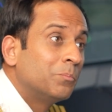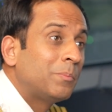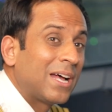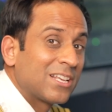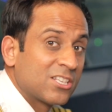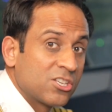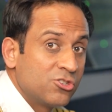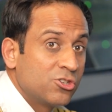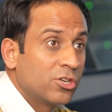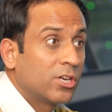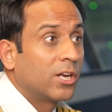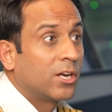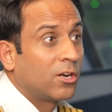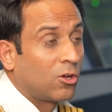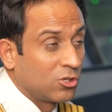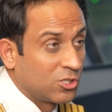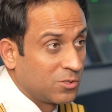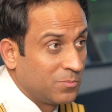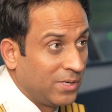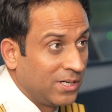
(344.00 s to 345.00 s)
passenger
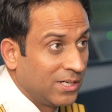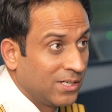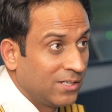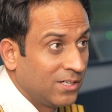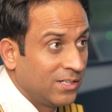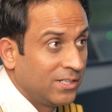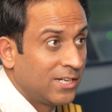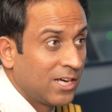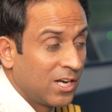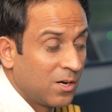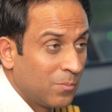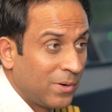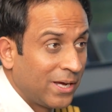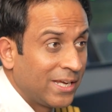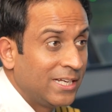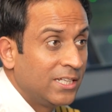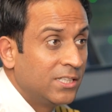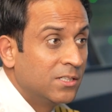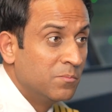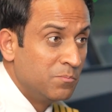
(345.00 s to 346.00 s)
announcement done
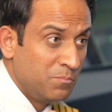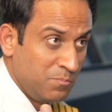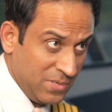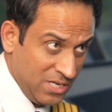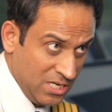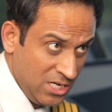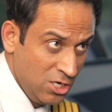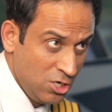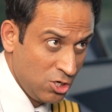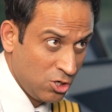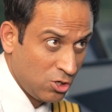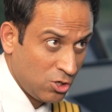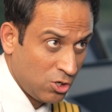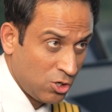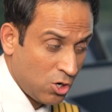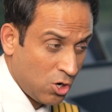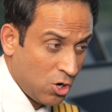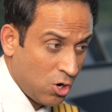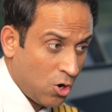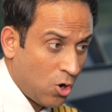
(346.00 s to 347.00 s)
by either me
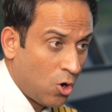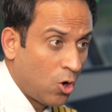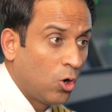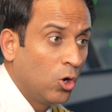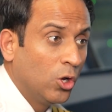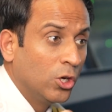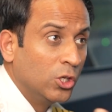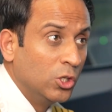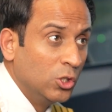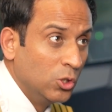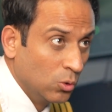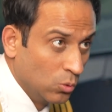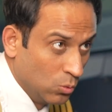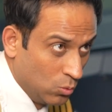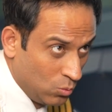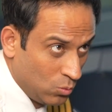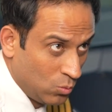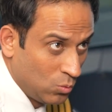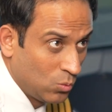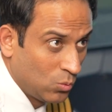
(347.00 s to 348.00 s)
or you.
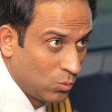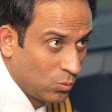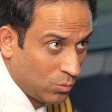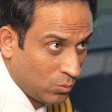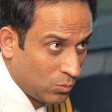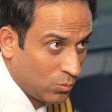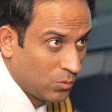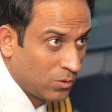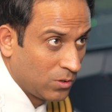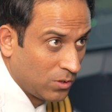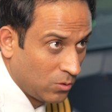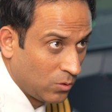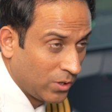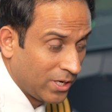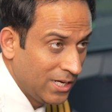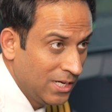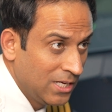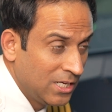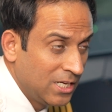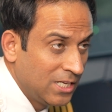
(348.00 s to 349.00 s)
Oh.
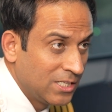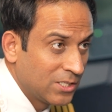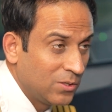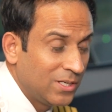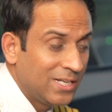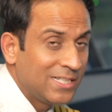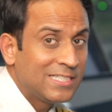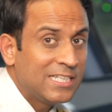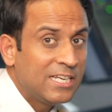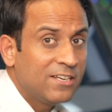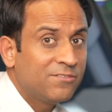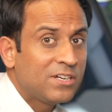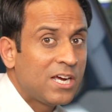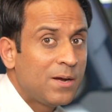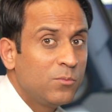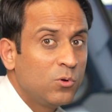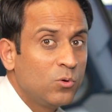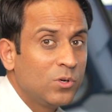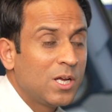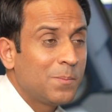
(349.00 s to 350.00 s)
Okay. So let's say if I
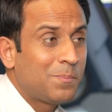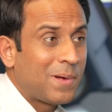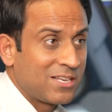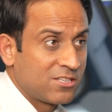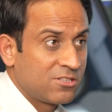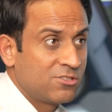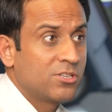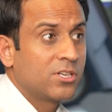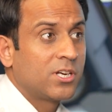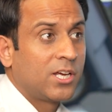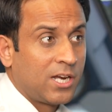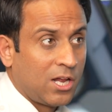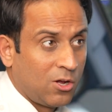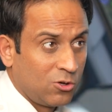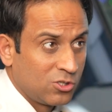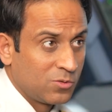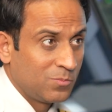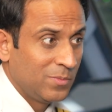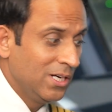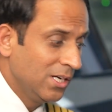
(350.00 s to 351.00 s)
am doing a passenger
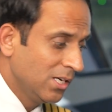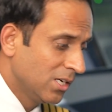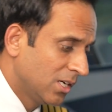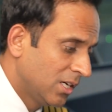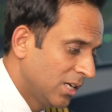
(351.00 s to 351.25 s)
announcement,